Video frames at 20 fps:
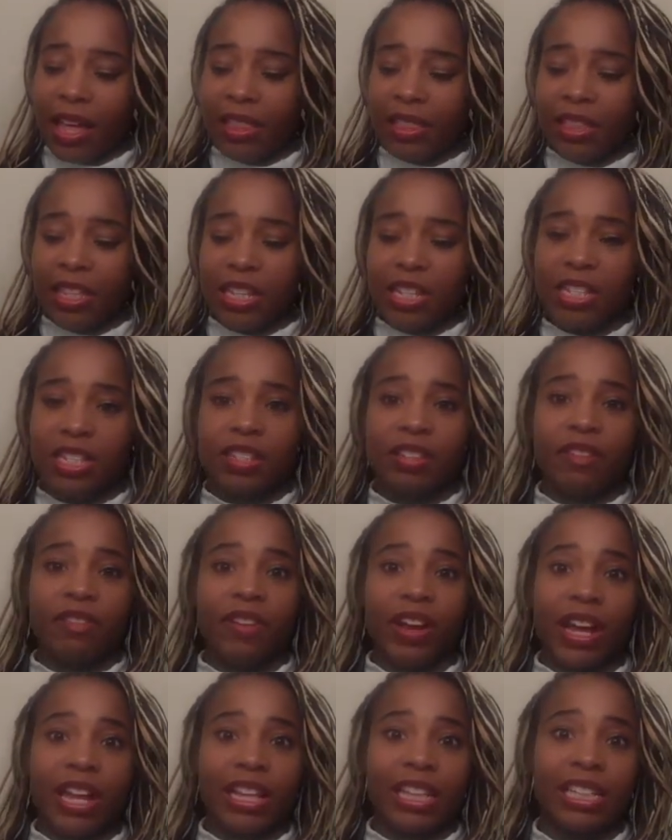ethics
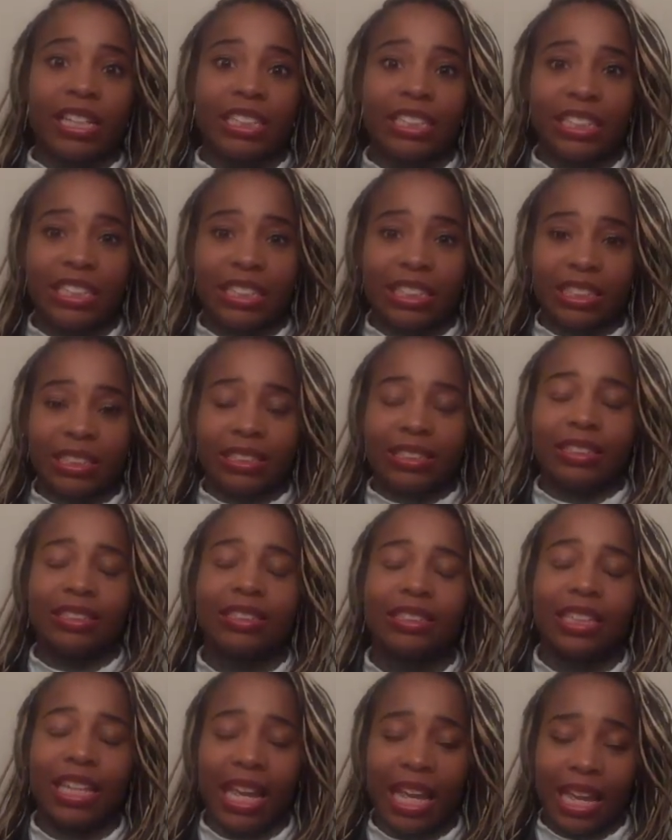
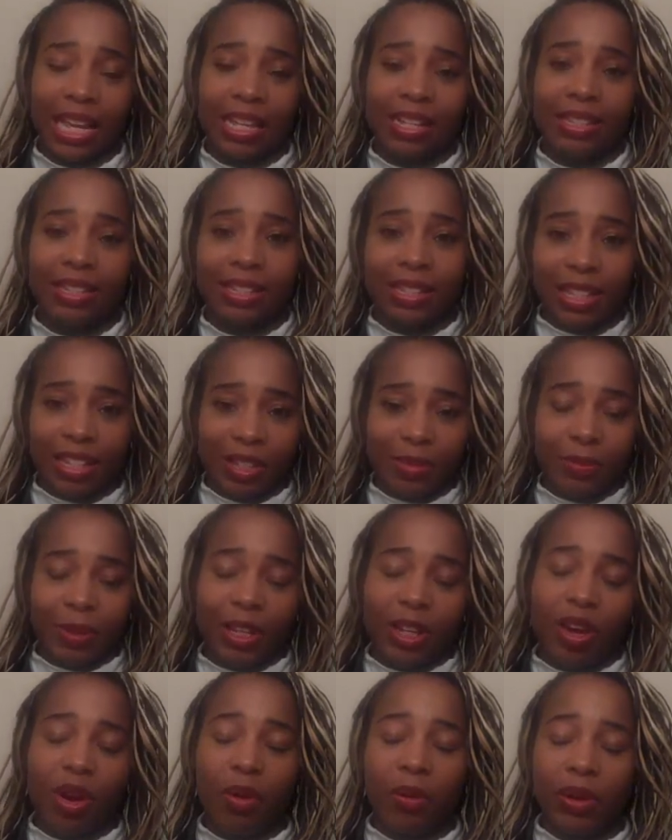violations case that's
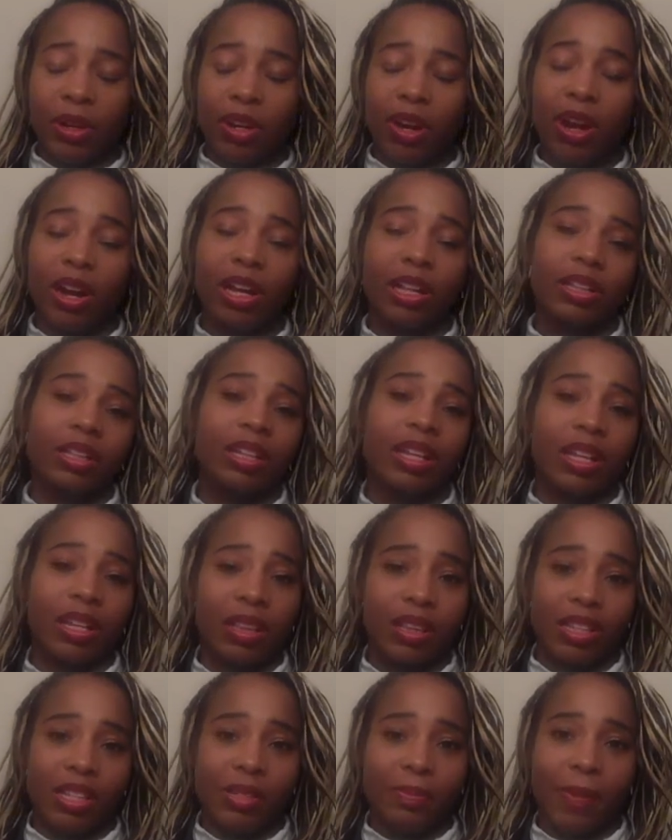been going on
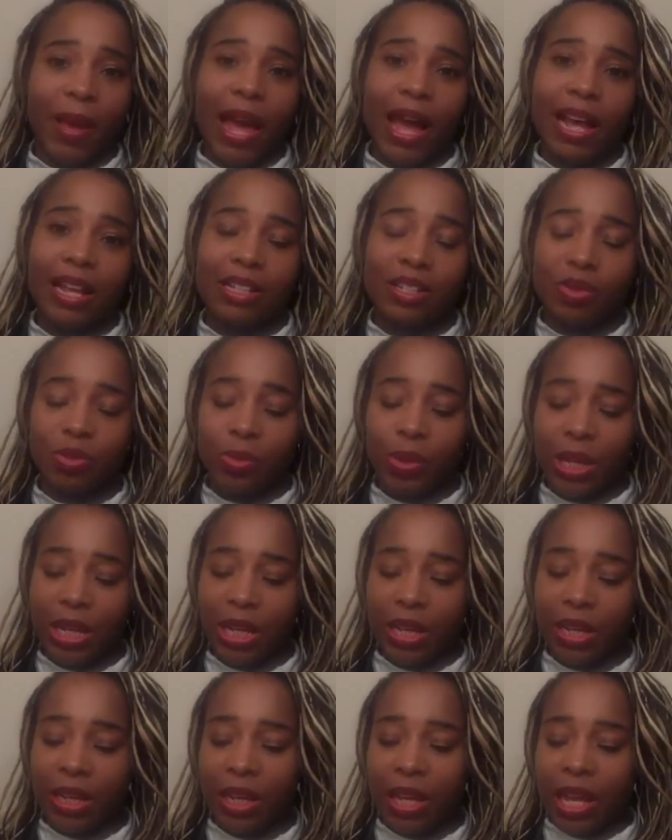this past
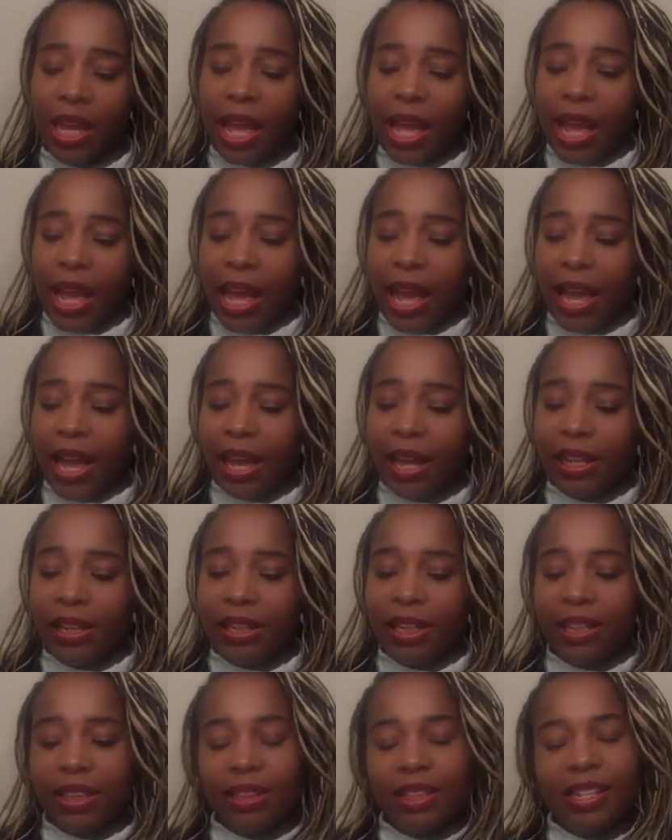week. And
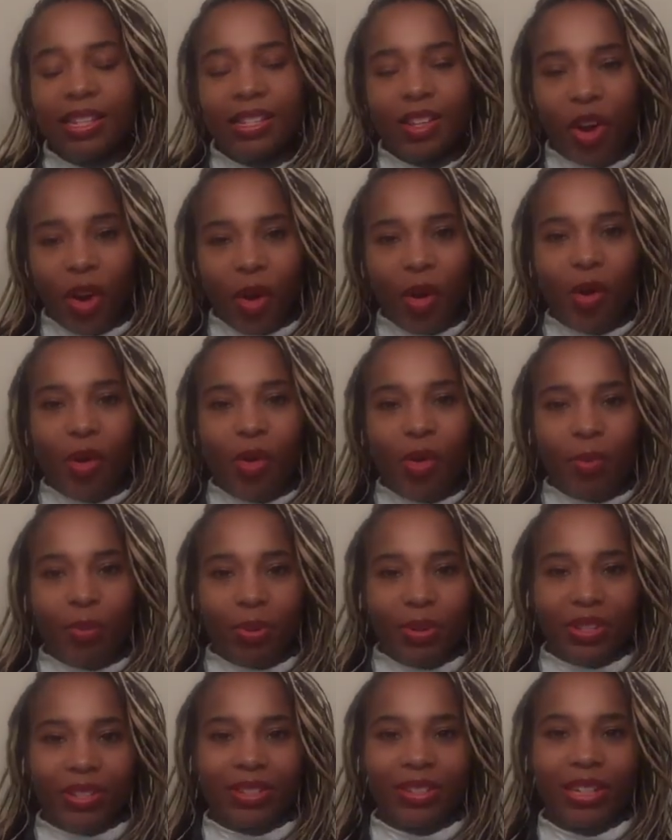this whole
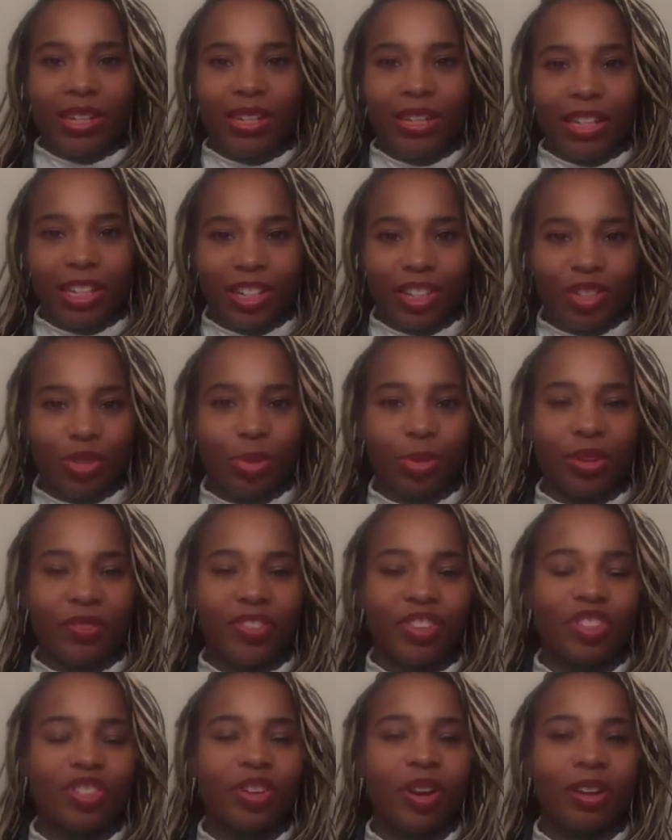proceeding sort
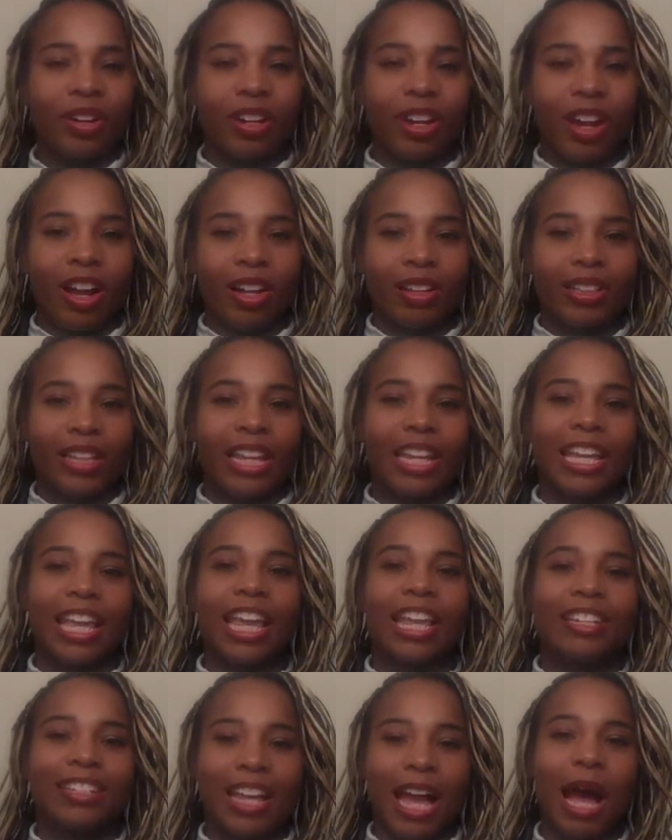of started out like
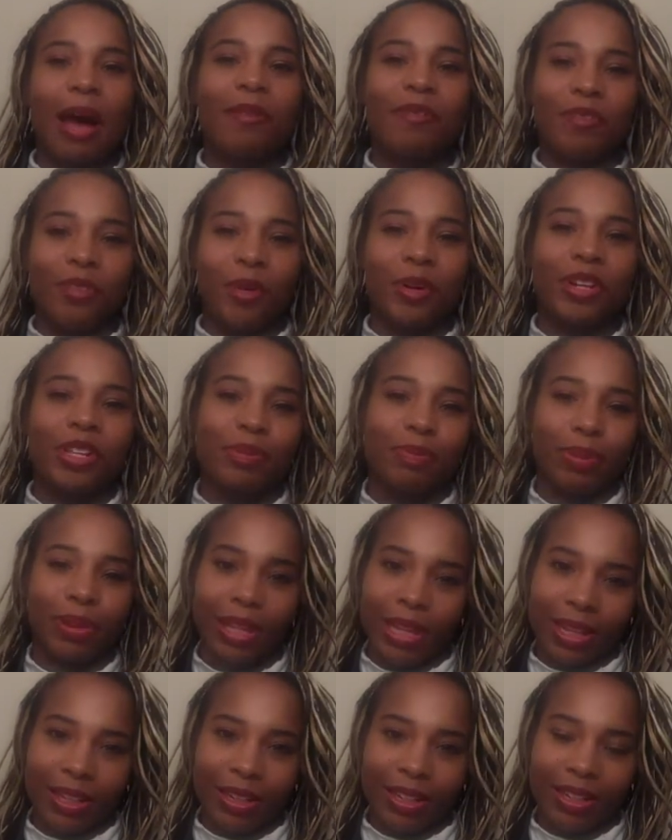a top 40s
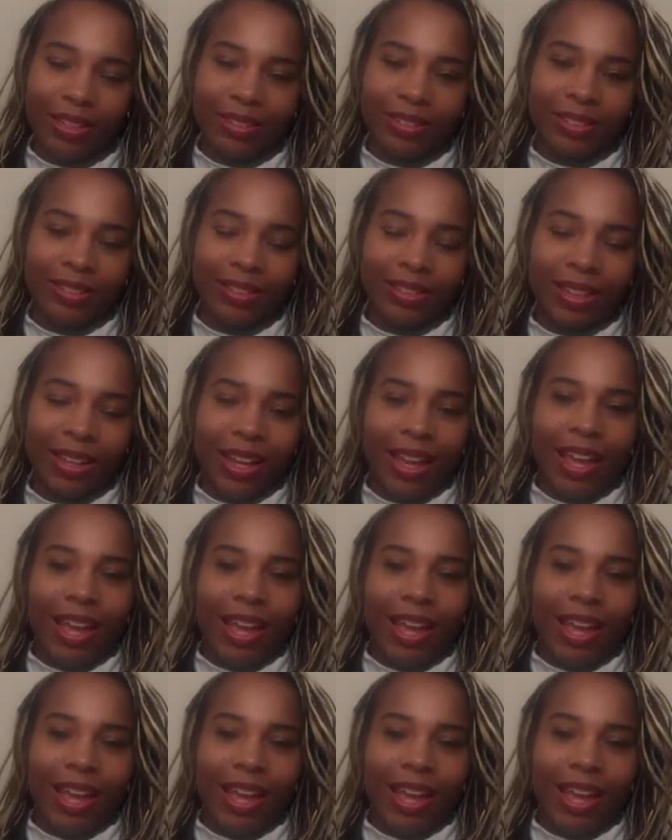playlist.